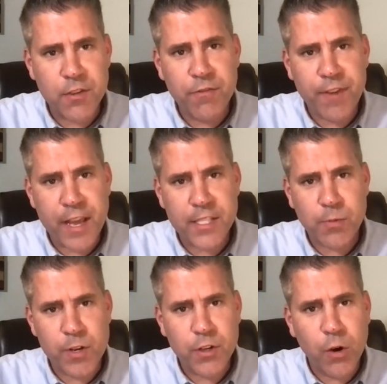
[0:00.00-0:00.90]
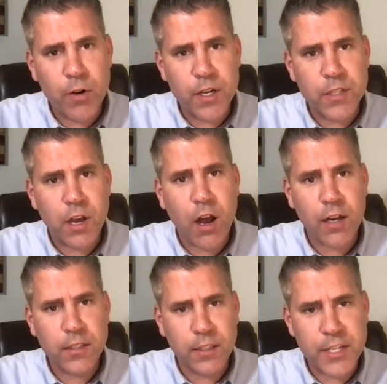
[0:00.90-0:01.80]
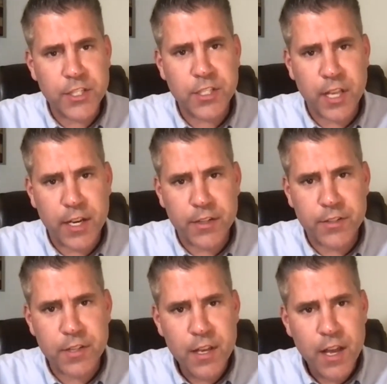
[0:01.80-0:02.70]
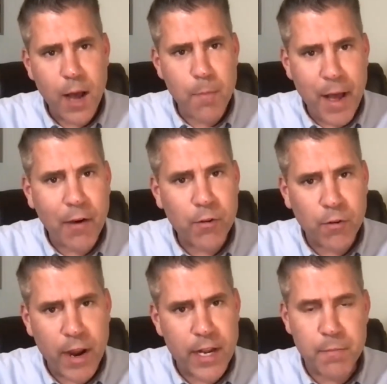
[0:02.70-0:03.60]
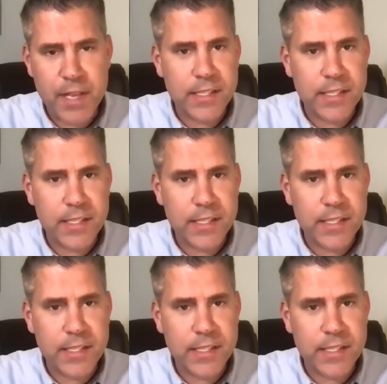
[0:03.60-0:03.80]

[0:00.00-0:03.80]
you face when you go in and talk to legislators about Kratom?